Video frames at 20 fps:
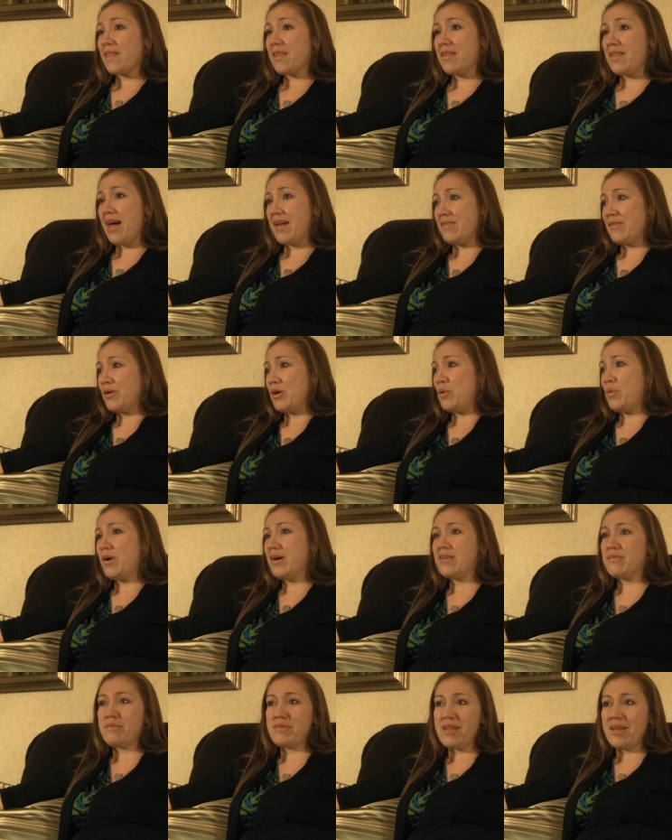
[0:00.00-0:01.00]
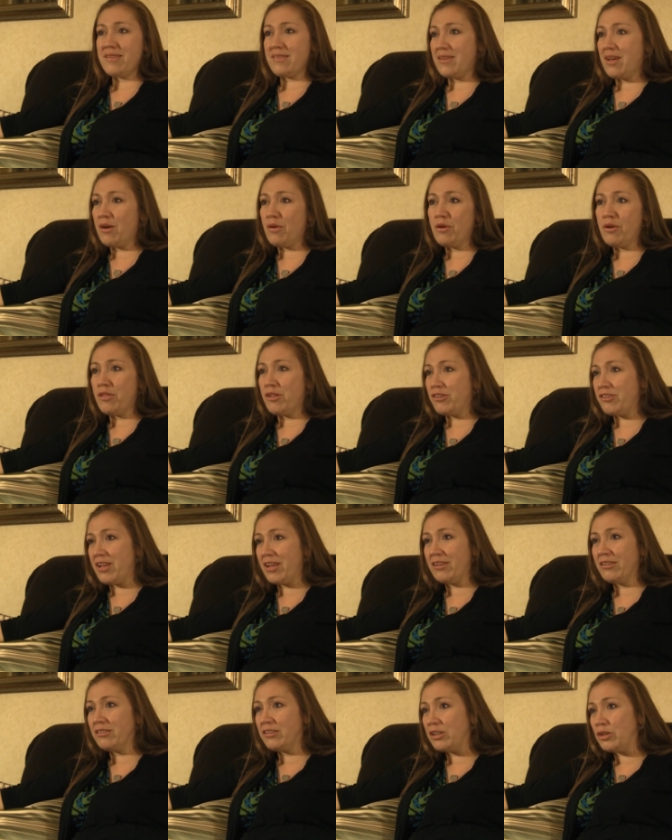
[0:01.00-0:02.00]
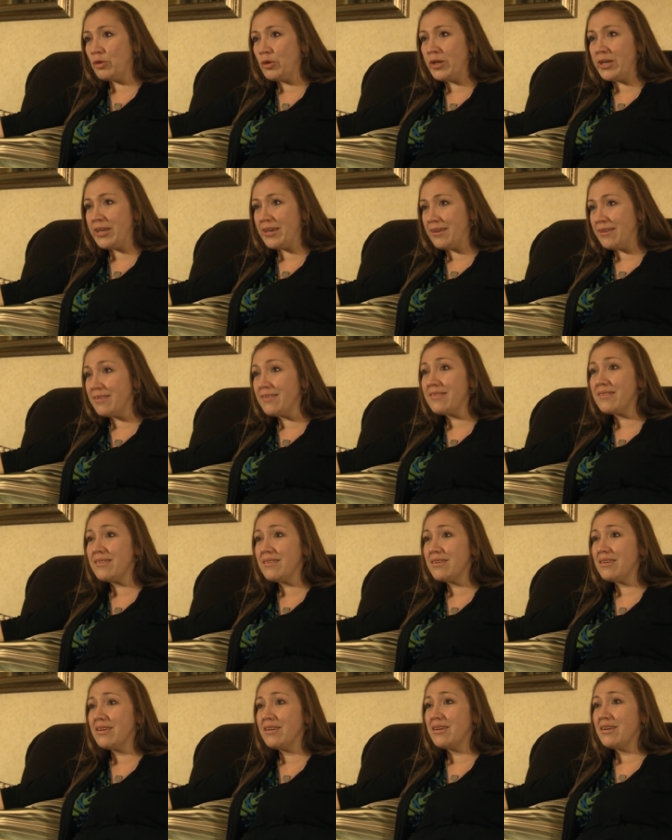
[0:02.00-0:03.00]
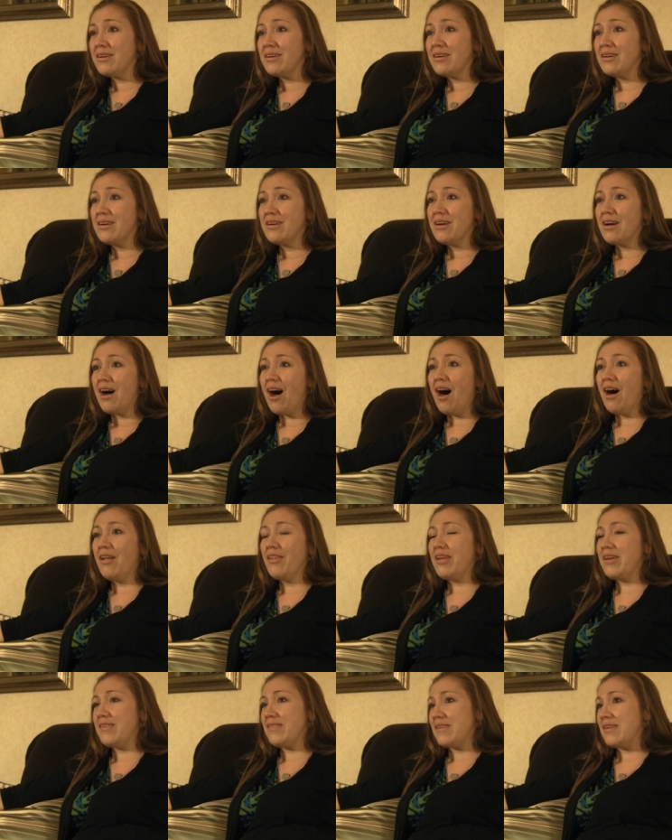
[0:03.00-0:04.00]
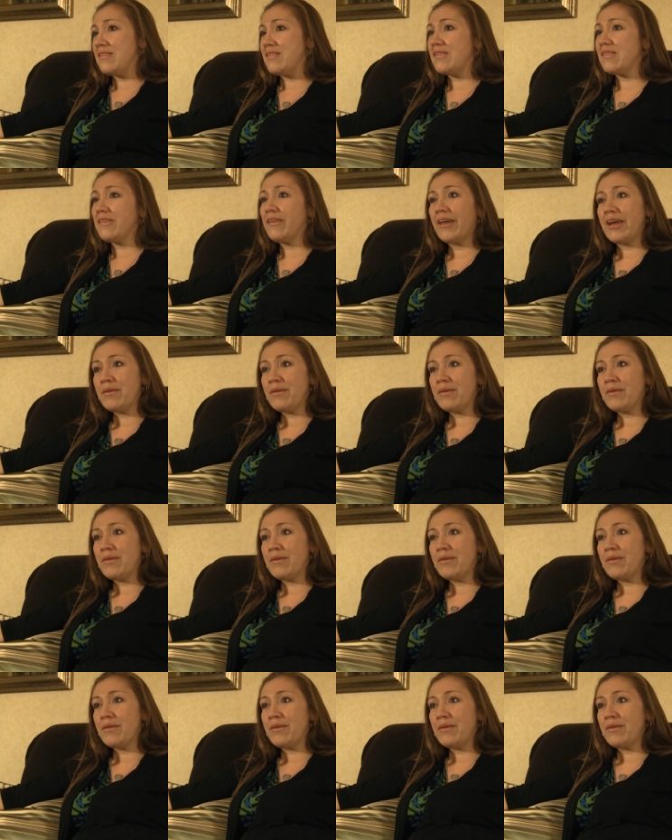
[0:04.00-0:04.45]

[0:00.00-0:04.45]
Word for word: And that's who he was, but that's not who they're telling you he is. All they see is this